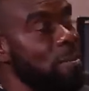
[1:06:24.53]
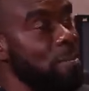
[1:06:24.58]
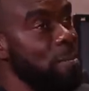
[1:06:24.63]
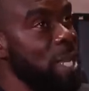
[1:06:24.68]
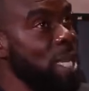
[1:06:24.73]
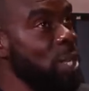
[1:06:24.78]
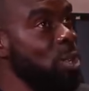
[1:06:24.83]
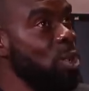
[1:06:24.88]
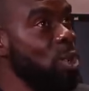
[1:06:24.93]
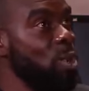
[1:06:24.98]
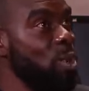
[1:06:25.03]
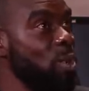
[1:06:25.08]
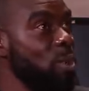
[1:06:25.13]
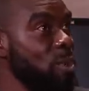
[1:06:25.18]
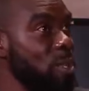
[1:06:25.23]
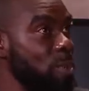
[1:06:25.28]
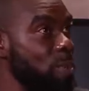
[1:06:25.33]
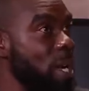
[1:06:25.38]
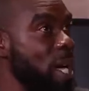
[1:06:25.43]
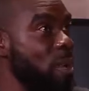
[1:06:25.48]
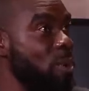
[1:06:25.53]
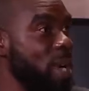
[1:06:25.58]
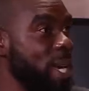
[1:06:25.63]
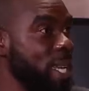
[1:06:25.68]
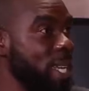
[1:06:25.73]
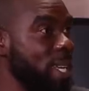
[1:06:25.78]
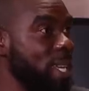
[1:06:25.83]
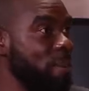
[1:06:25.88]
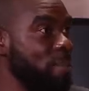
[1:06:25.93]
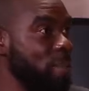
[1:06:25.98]
Me know spa
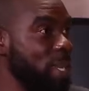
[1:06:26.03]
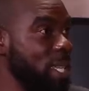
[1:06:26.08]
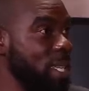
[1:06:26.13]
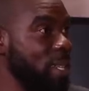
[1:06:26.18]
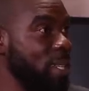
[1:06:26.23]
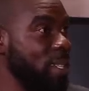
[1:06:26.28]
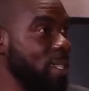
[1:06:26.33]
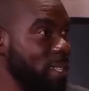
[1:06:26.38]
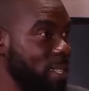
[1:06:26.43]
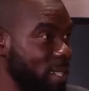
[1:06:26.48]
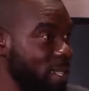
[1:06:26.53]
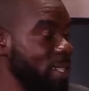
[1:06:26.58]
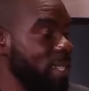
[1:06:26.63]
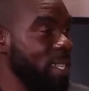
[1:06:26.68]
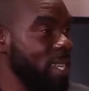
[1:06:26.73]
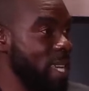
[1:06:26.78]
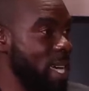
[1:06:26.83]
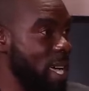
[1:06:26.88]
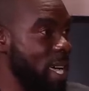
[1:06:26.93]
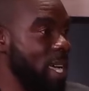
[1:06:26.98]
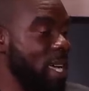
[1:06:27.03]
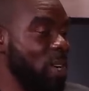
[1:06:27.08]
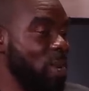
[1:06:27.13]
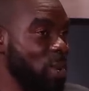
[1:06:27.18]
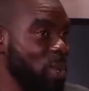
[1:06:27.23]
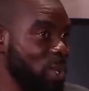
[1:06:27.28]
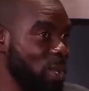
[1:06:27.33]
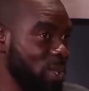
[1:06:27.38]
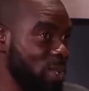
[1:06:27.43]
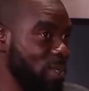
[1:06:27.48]
one of them did did a
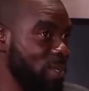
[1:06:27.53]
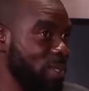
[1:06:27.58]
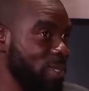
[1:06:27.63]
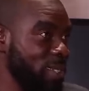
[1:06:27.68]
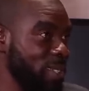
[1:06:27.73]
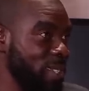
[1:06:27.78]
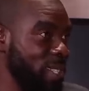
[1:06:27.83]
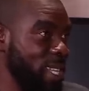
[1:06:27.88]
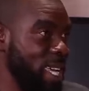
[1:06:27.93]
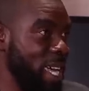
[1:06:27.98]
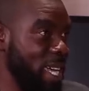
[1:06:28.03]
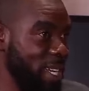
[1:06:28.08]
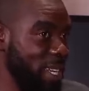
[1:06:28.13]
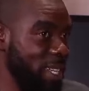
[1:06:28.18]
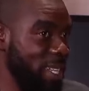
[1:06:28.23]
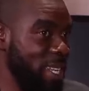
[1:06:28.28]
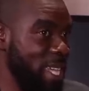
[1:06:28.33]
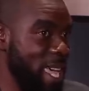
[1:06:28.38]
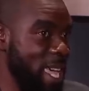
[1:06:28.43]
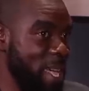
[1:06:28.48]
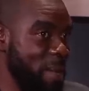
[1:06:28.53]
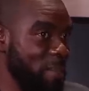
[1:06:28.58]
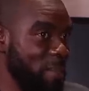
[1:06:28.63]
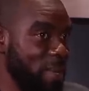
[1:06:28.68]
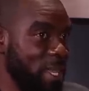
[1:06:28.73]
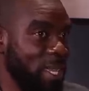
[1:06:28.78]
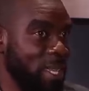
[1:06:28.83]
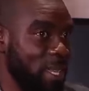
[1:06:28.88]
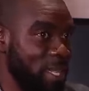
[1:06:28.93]
hangout at the time.